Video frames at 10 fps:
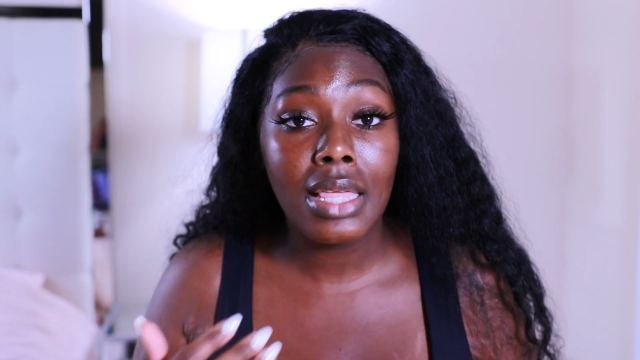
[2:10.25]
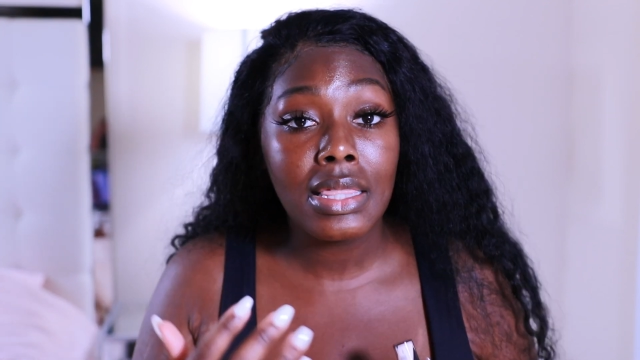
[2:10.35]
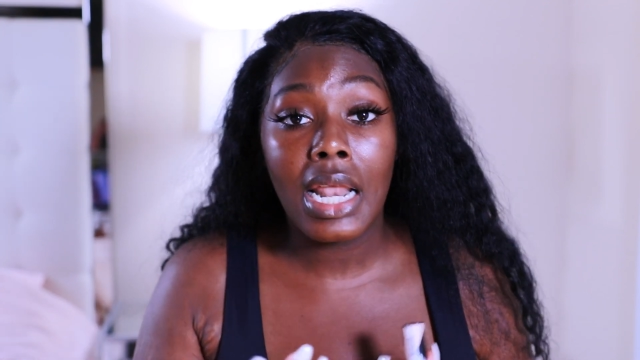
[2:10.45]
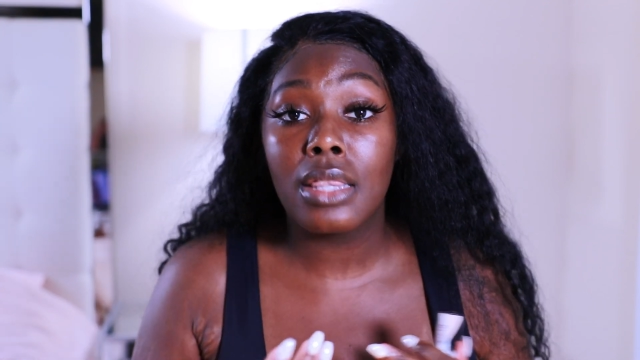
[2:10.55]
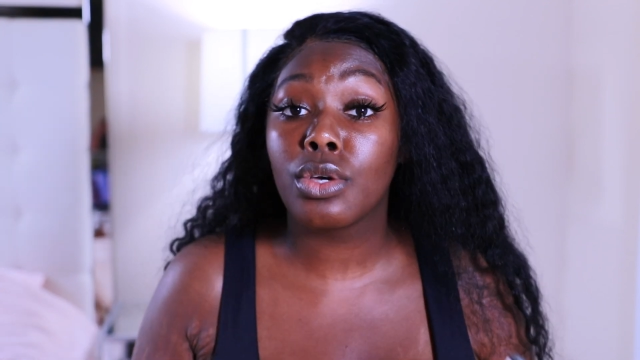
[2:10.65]
And
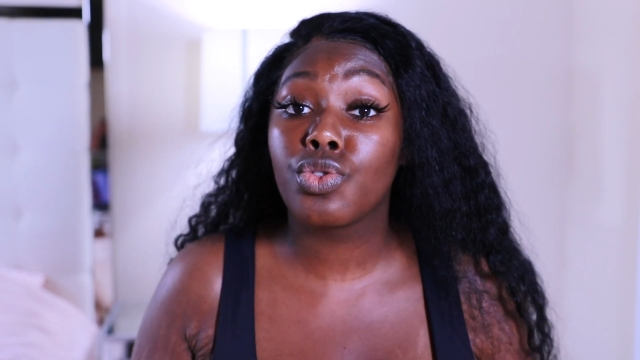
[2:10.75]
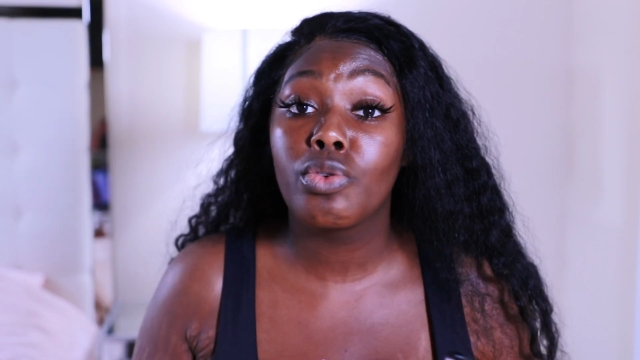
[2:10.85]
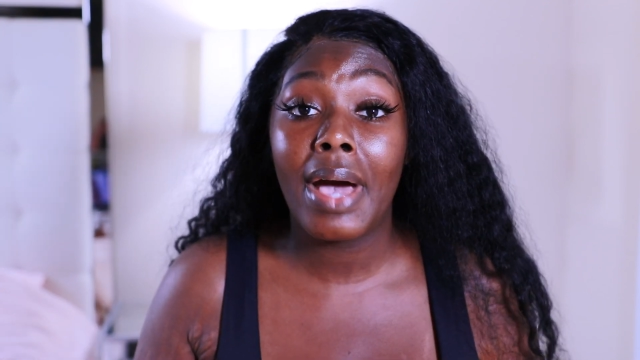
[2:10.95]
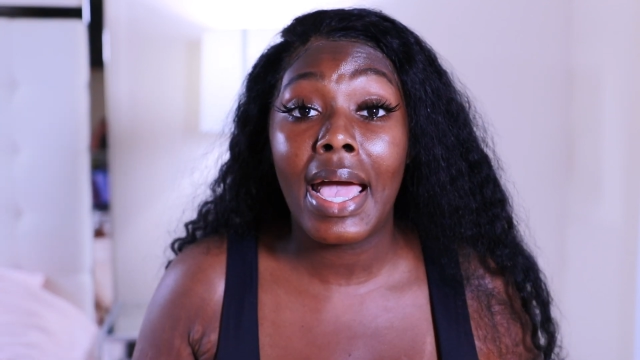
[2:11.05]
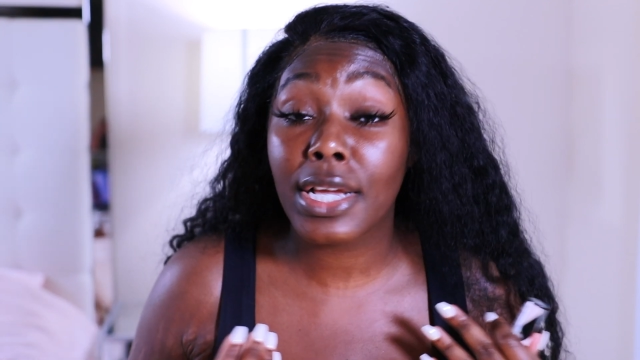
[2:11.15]
then I looked through
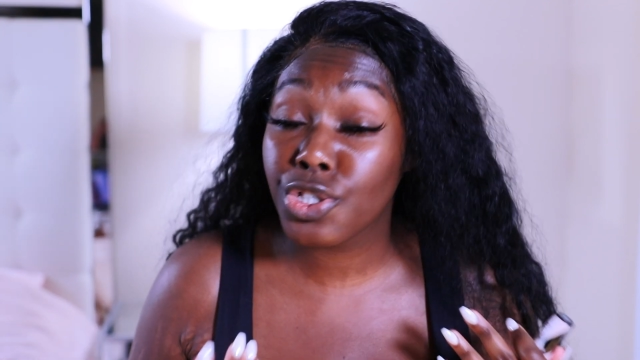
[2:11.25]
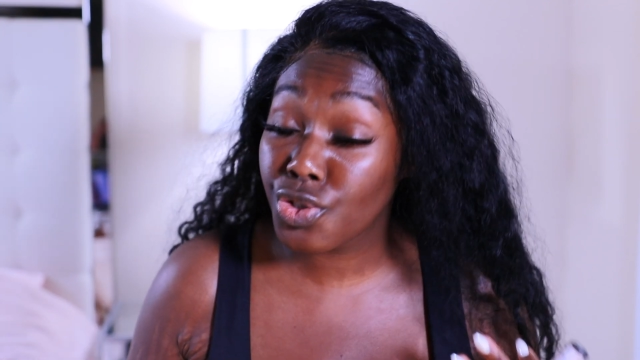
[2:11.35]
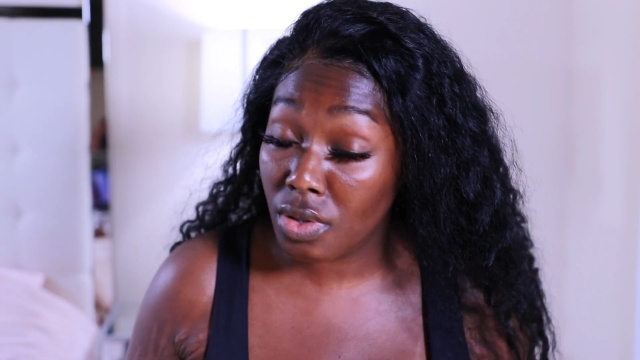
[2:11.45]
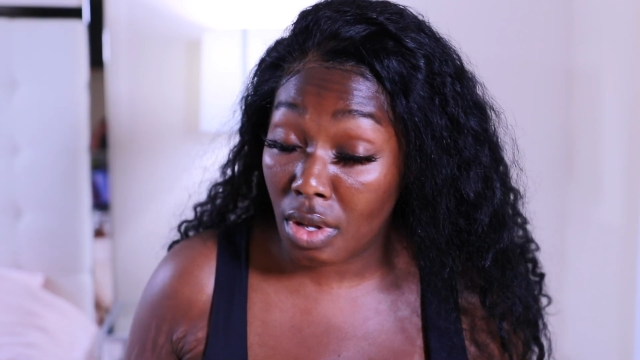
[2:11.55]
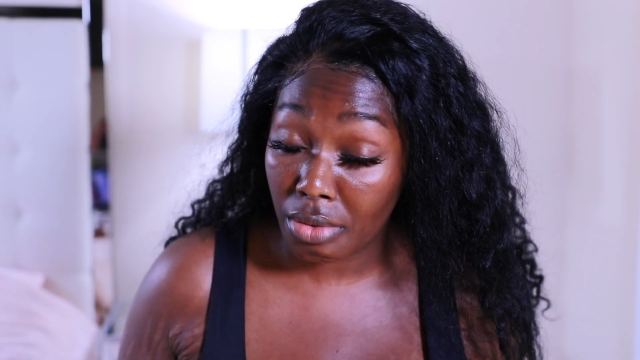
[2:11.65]
my
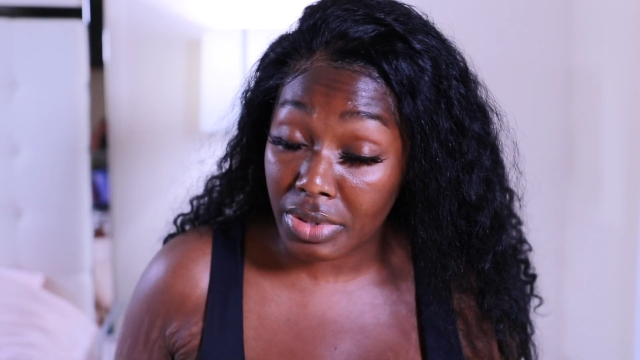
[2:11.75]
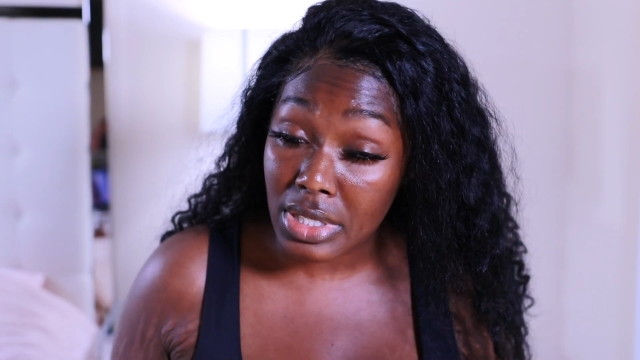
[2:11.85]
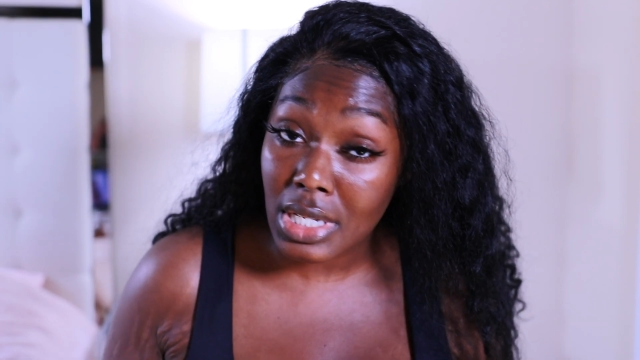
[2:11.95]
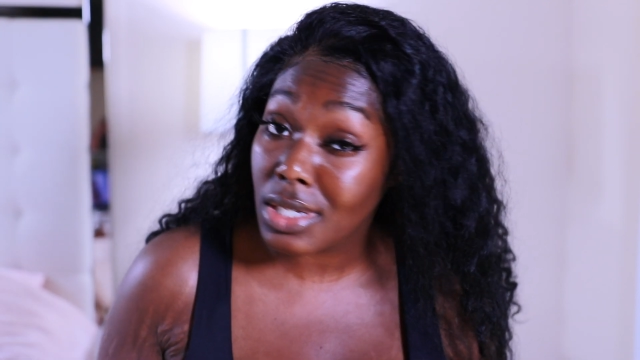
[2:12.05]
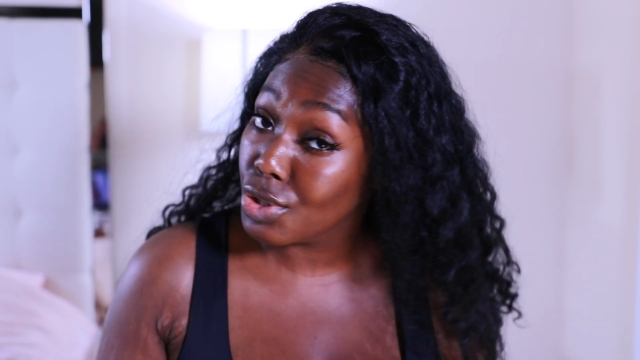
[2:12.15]
extra long
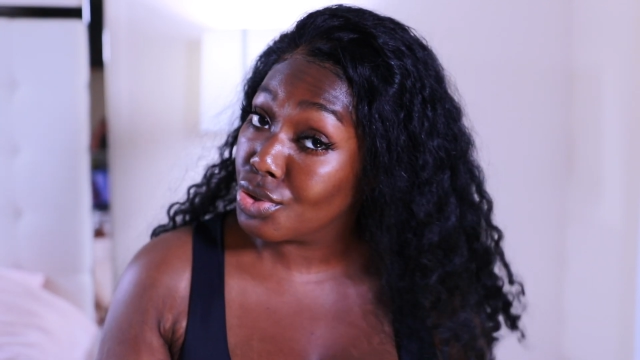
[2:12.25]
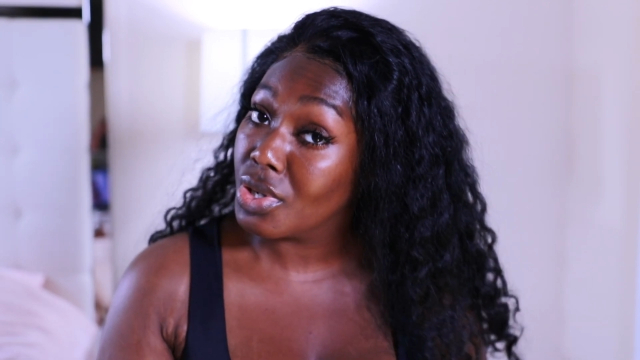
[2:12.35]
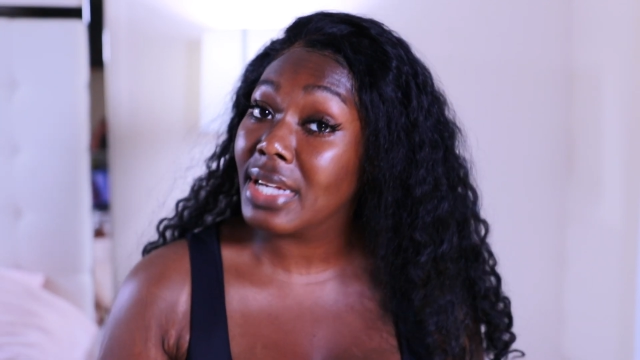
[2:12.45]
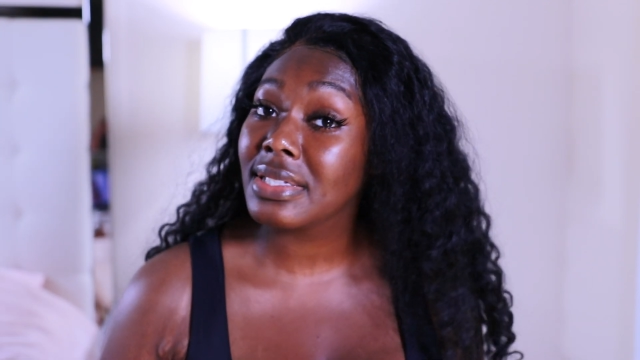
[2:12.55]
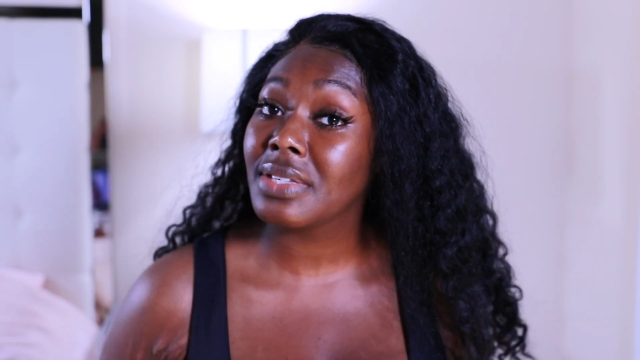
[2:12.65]
receipt, because you
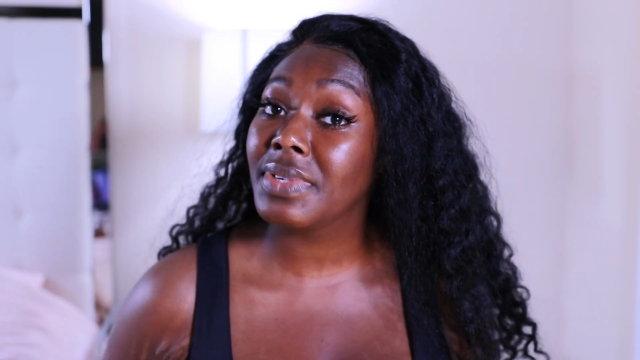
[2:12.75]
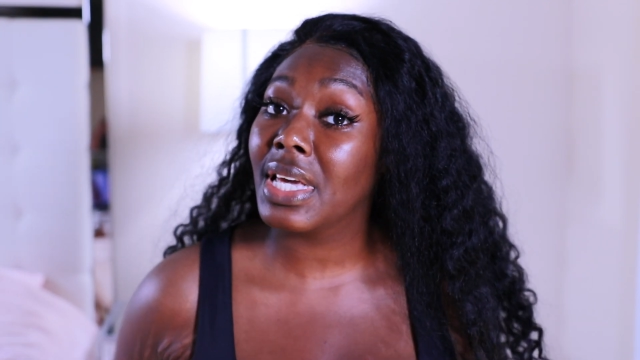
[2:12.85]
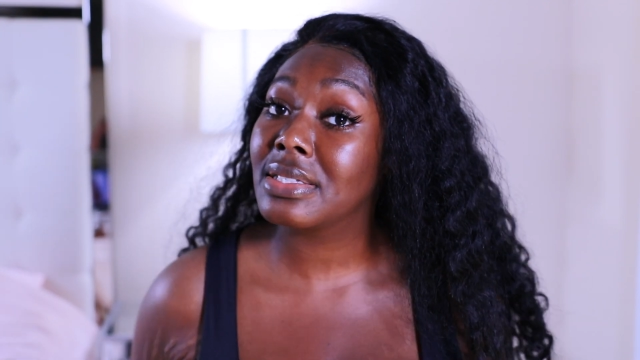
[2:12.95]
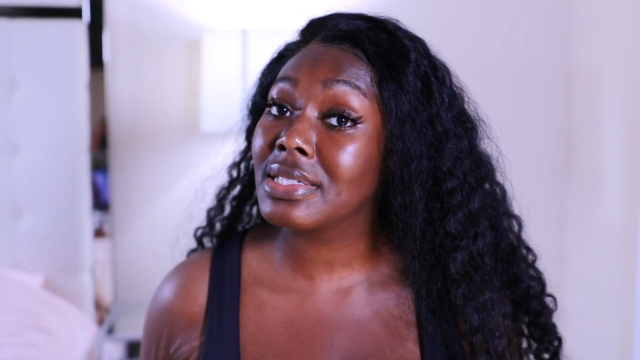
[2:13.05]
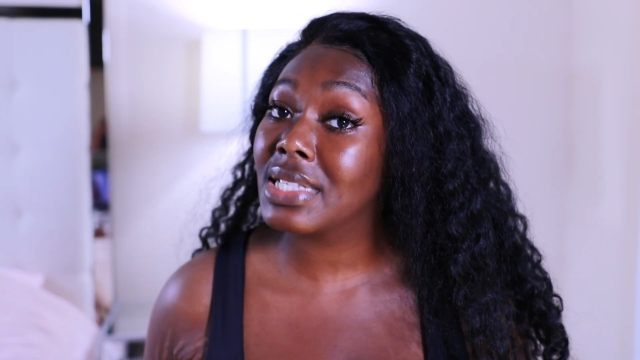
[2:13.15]
know how
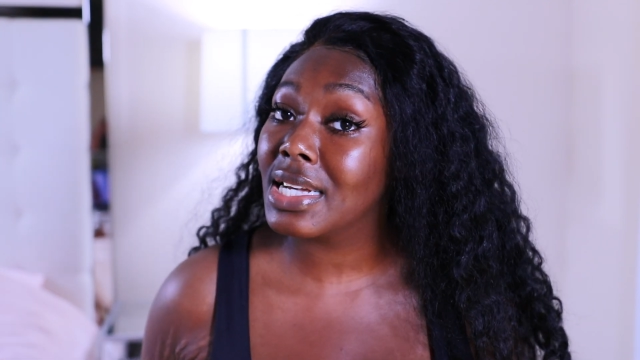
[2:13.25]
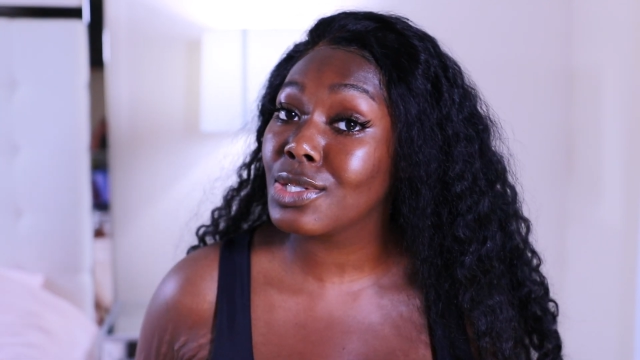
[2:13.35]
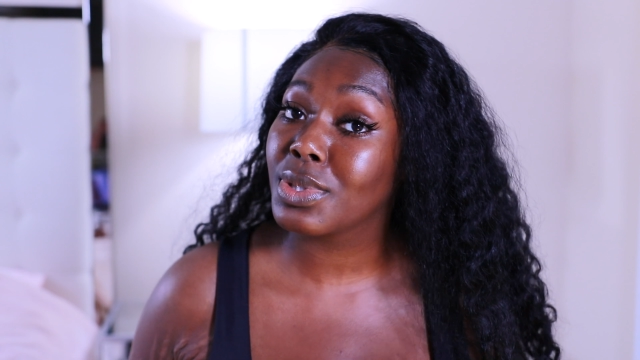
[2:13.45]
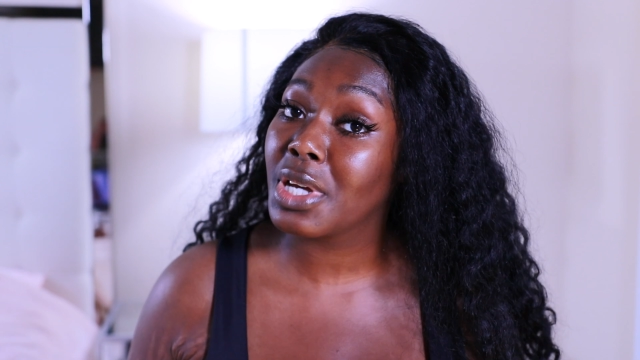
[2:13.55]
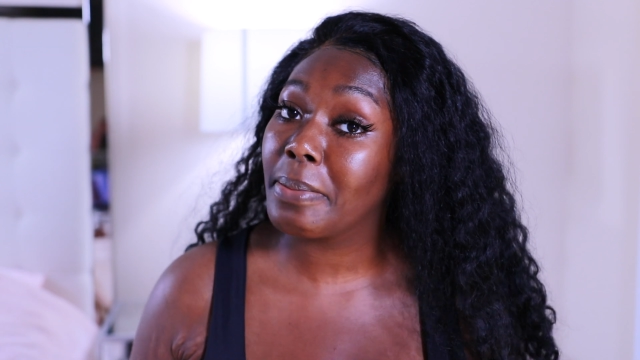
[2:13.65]
CVS does
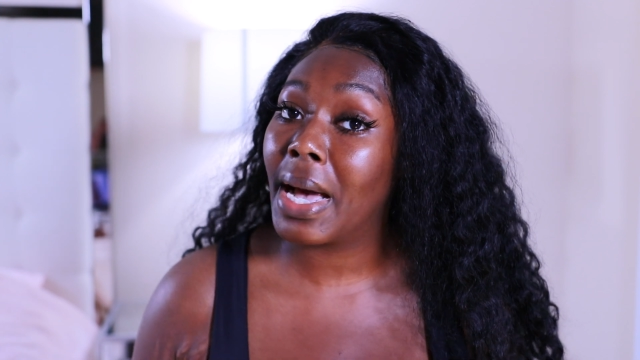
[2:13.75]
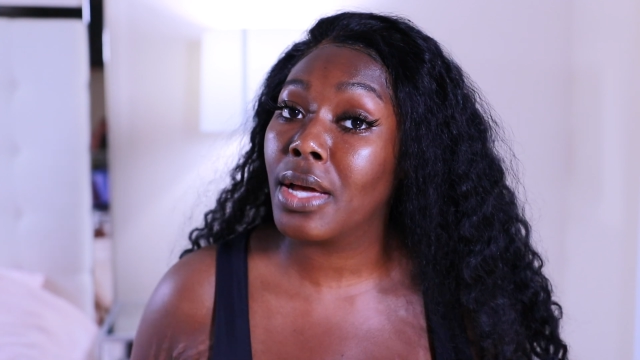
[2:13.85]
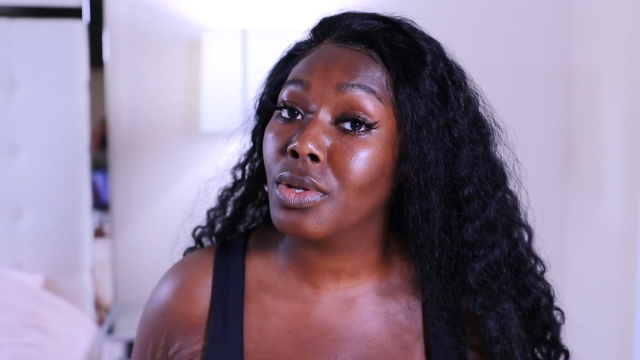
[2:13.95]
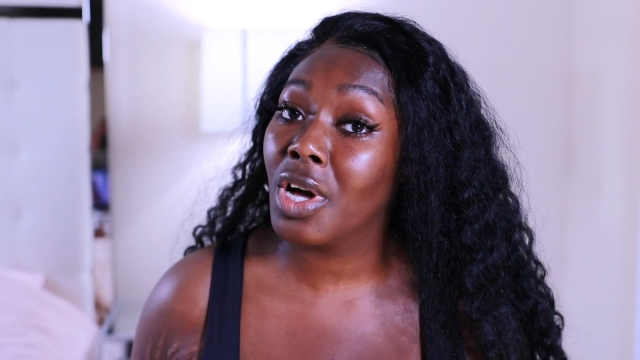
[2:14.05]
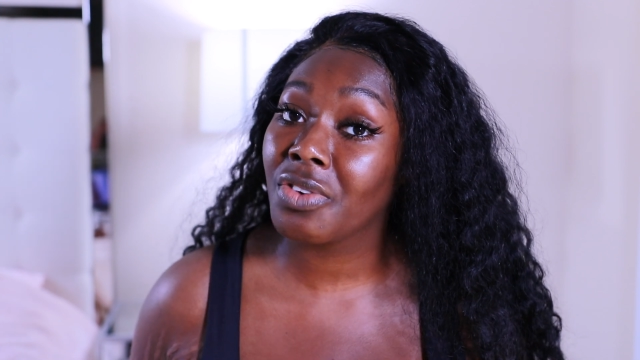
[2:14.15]
with their
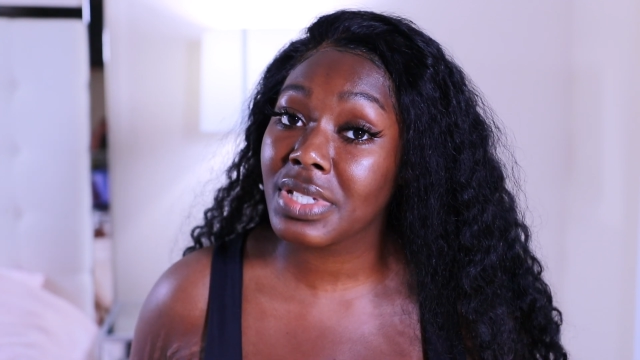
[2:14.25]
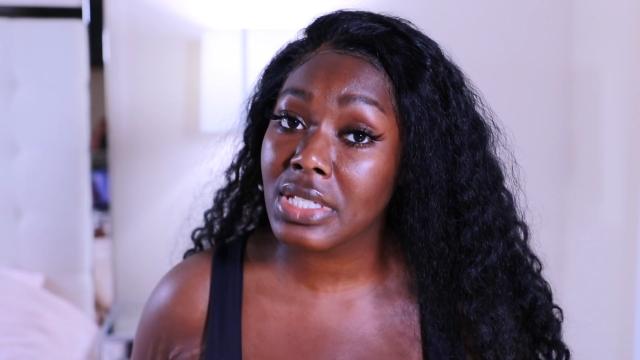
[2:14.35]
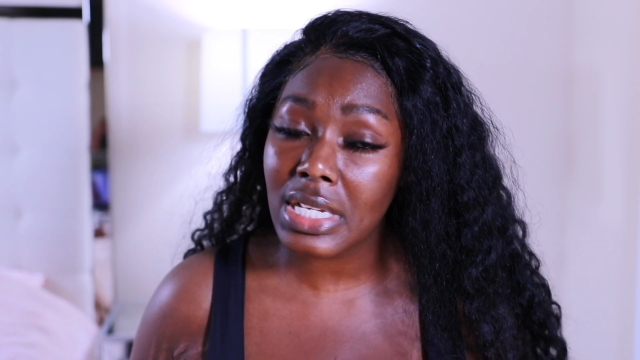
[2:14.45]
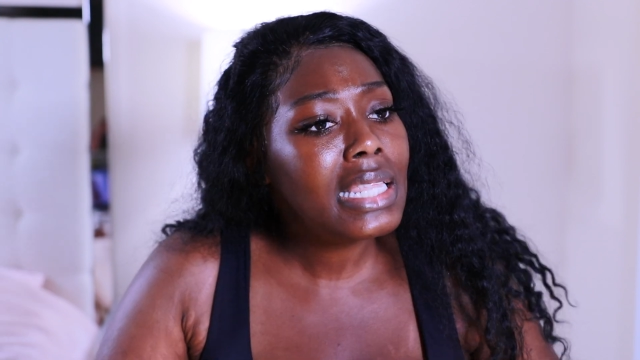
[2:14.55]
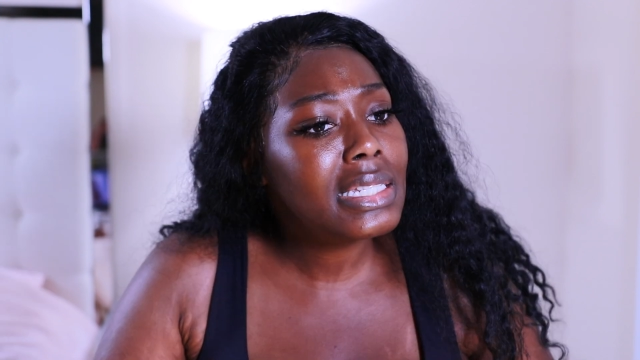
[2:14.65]
mile long receipt.